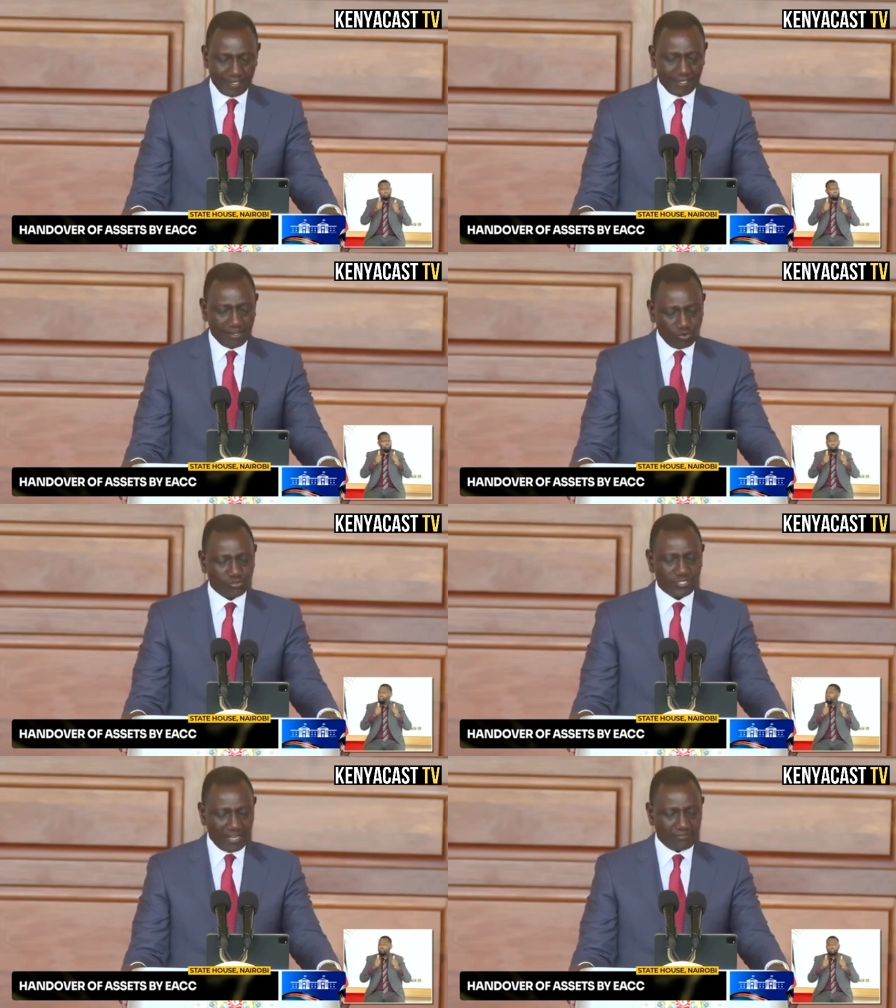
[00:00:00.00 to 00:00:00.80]

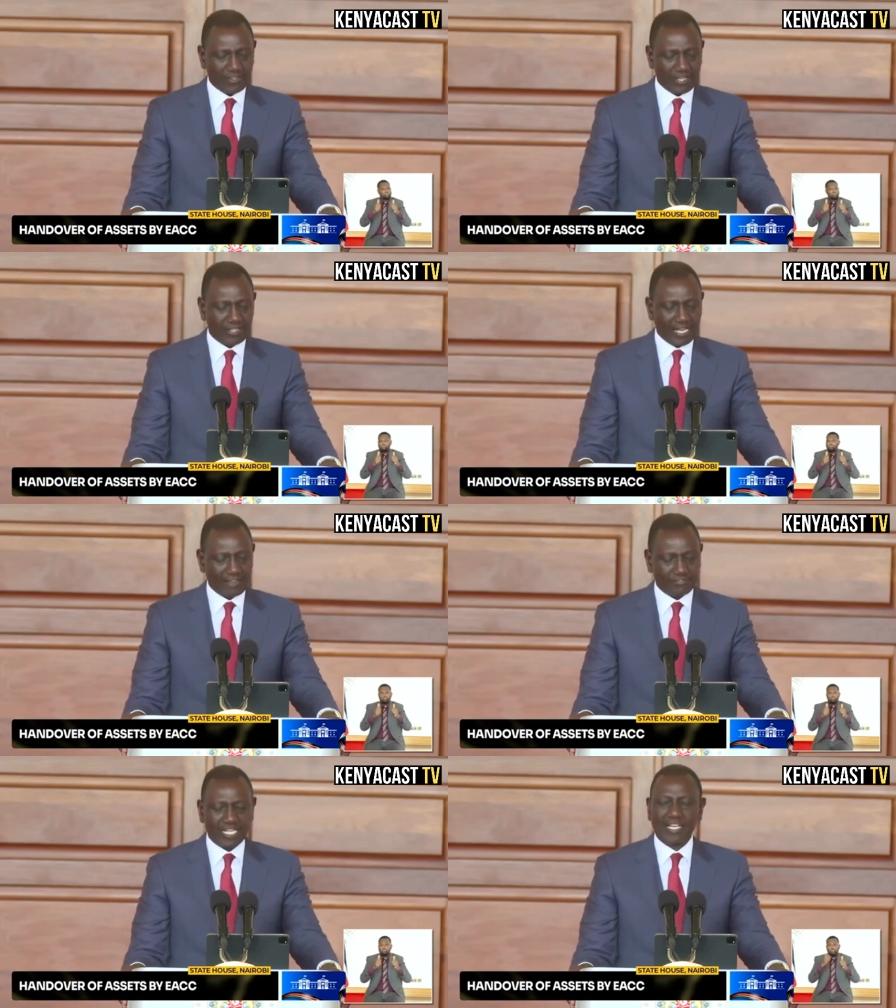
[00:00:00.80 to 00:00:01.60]
lose everything they
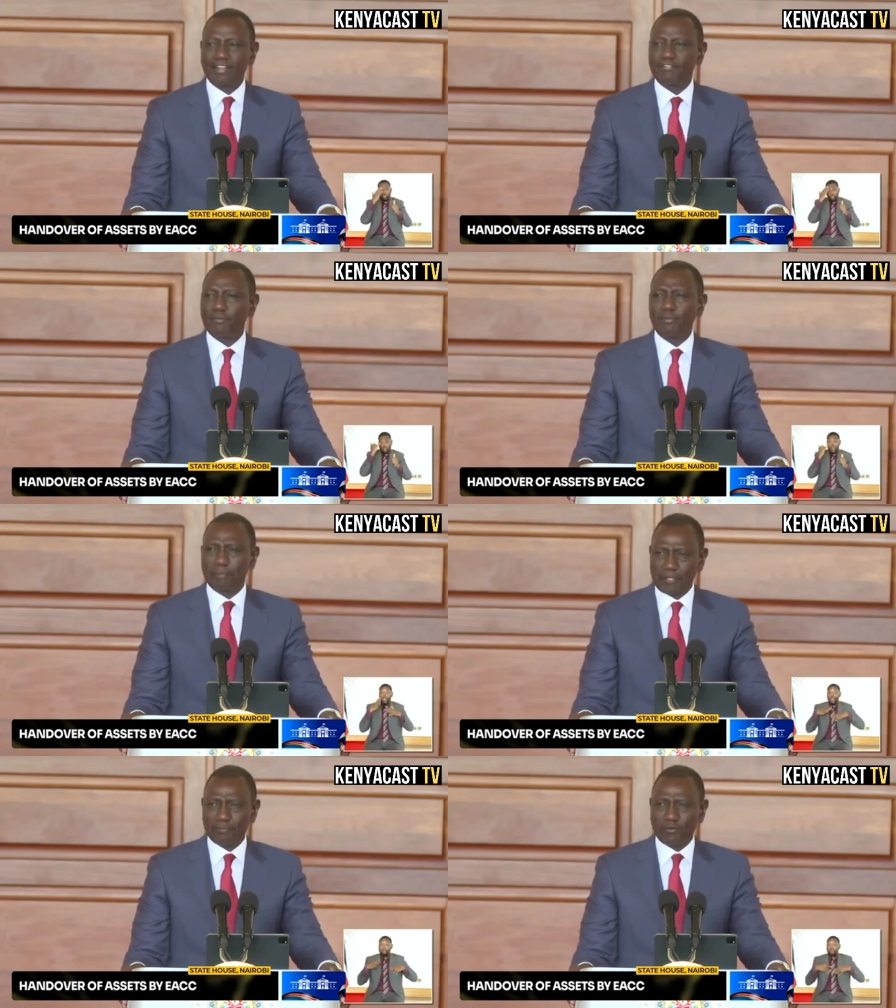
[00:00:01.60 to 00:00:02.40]
have taken from the
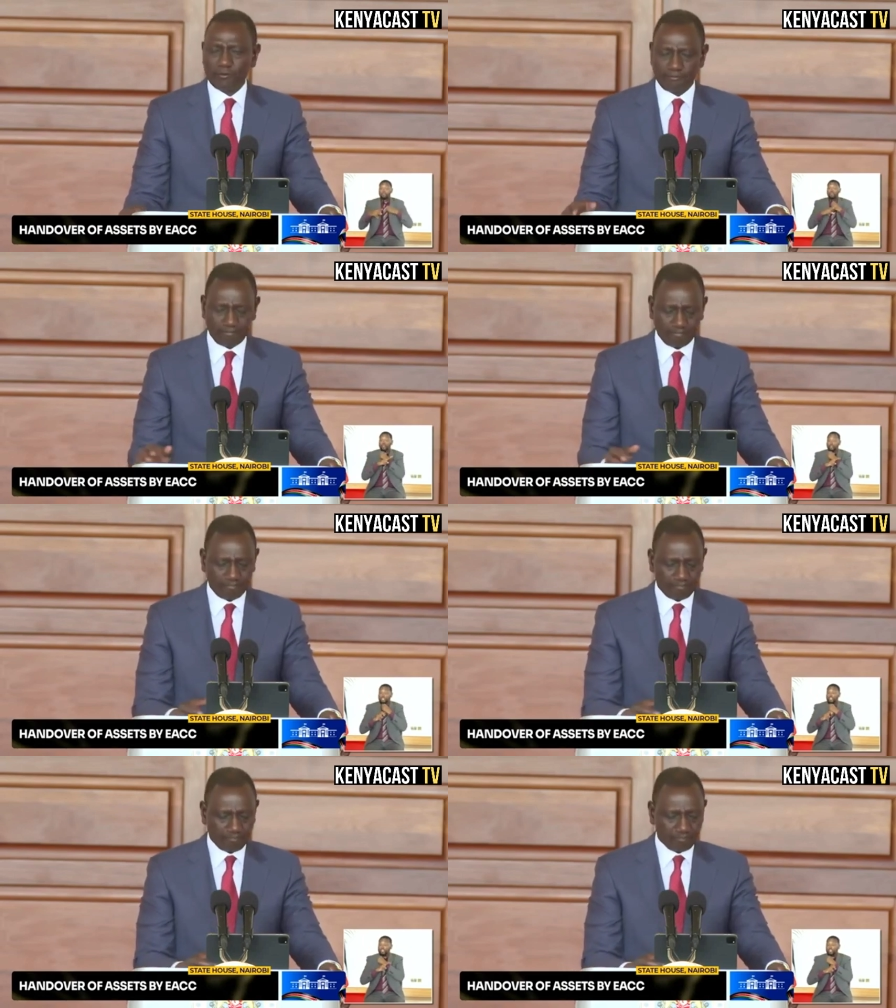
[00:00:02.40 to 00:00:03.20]
people.
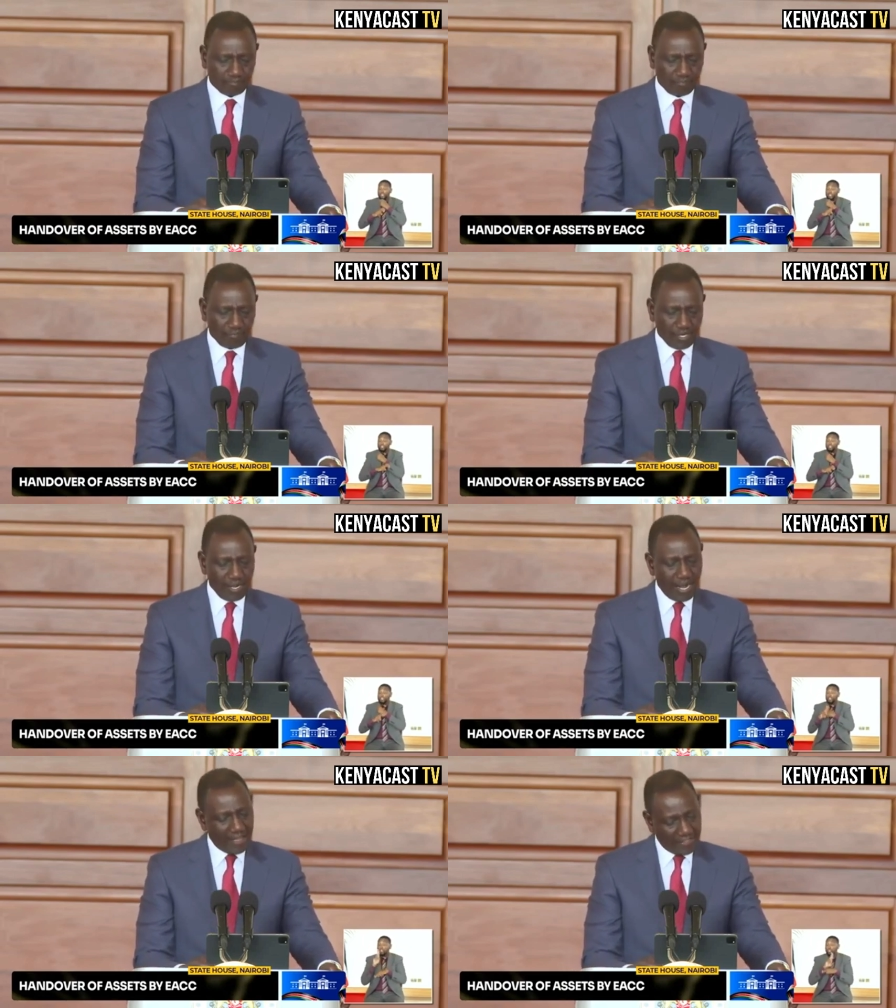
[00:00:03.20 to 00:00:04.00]

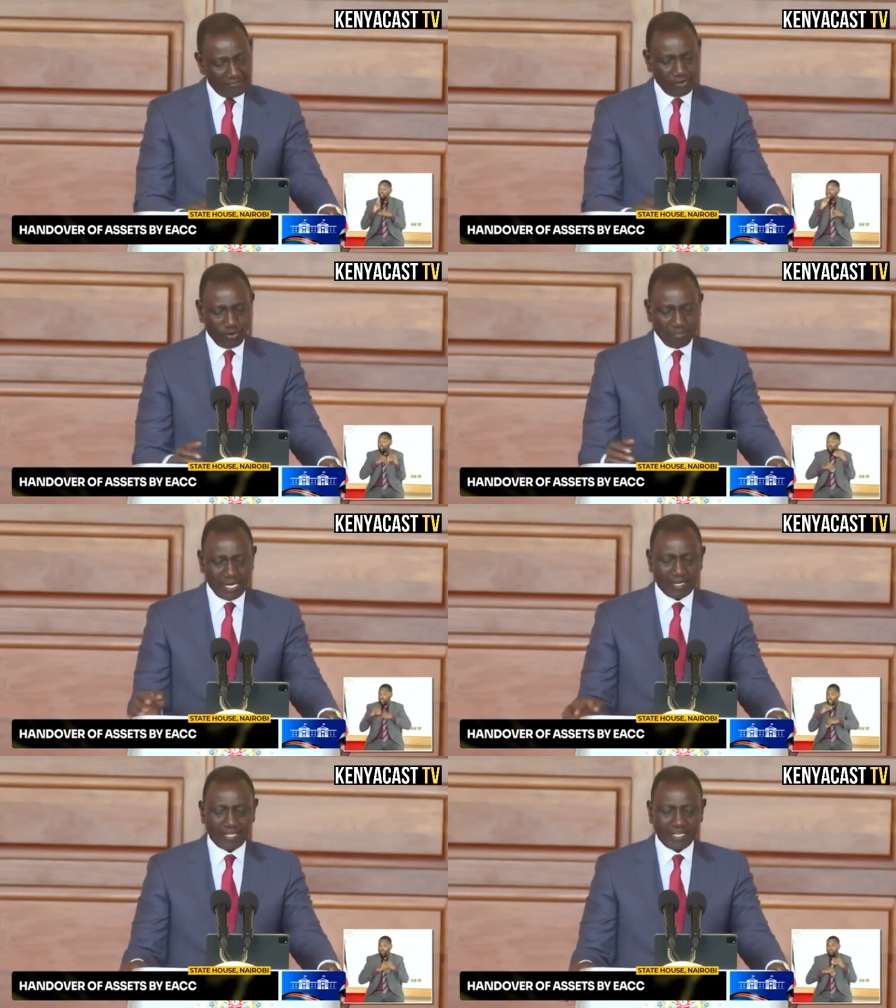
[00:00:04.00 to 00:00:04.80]
I therefore
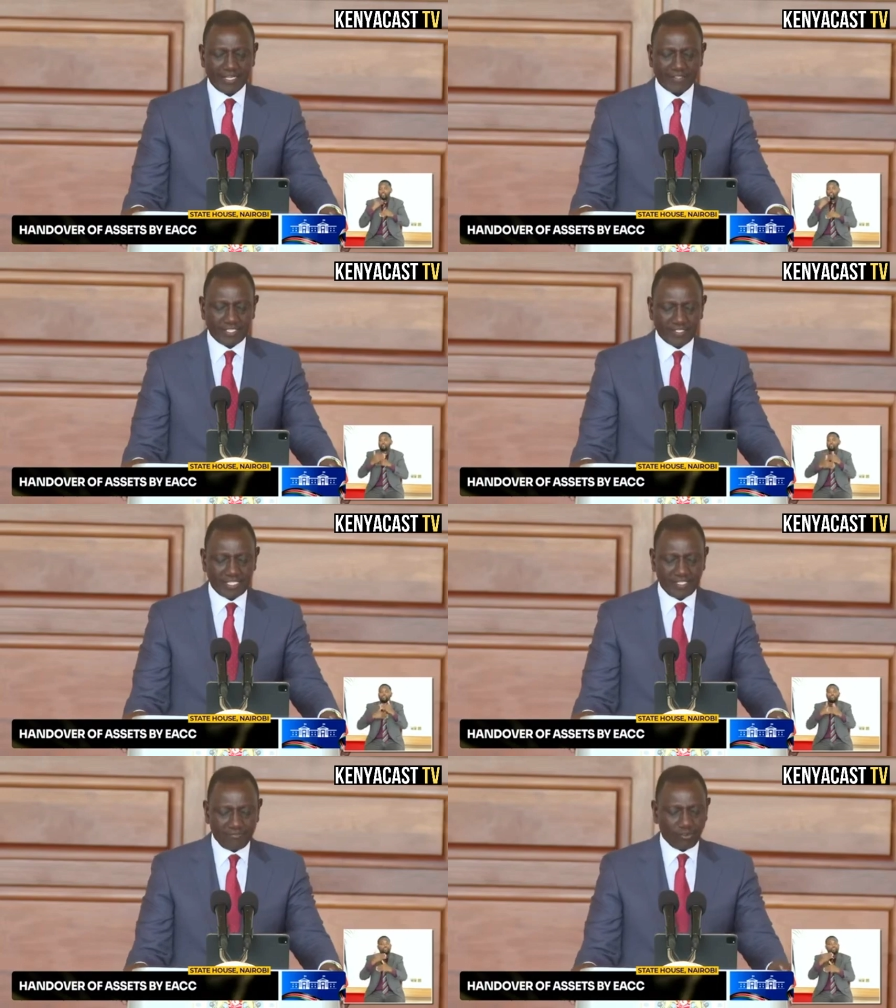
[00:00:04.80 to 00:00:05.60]
commend the E A C
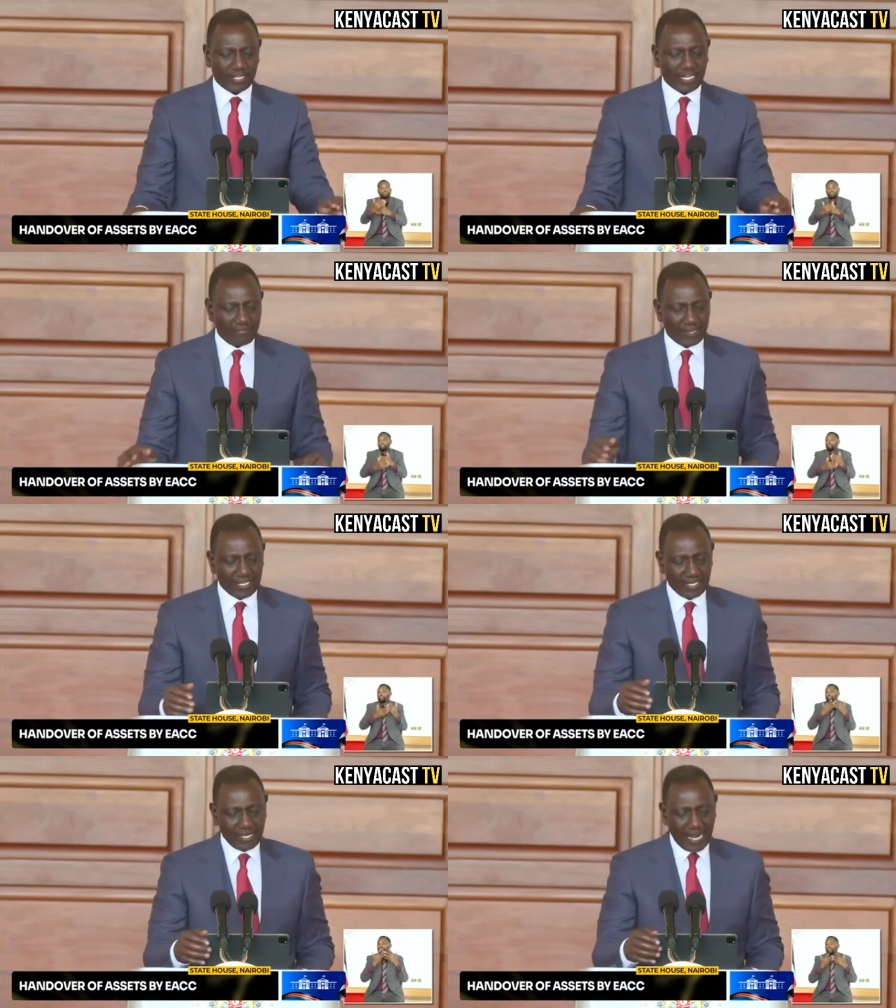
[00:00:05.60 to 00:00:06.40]
C for
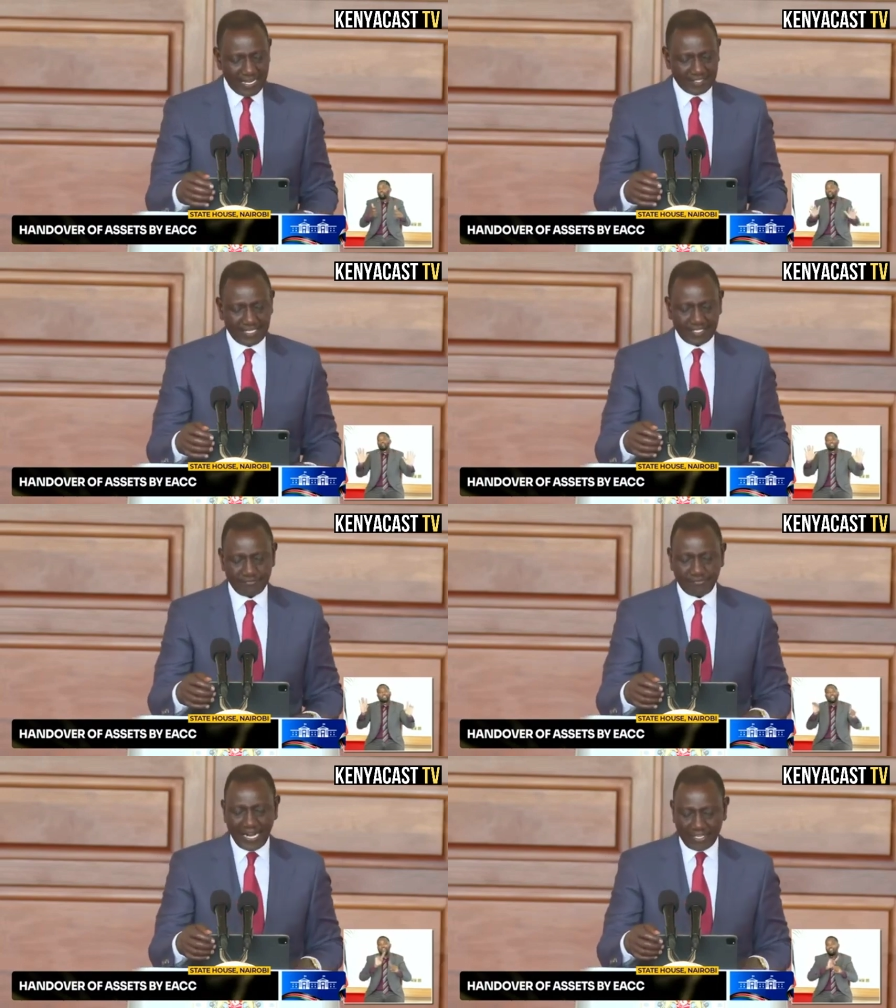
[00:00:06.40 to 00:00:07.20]
recovering assets
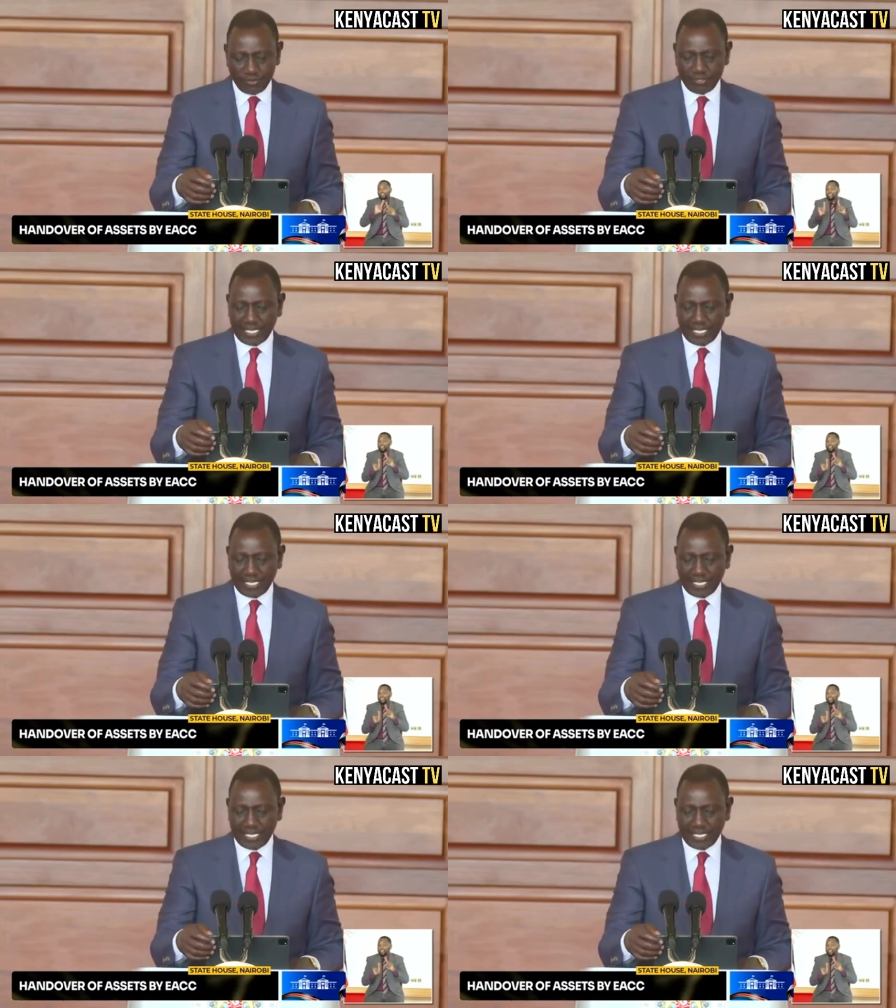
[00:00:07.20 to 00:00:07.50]
valued at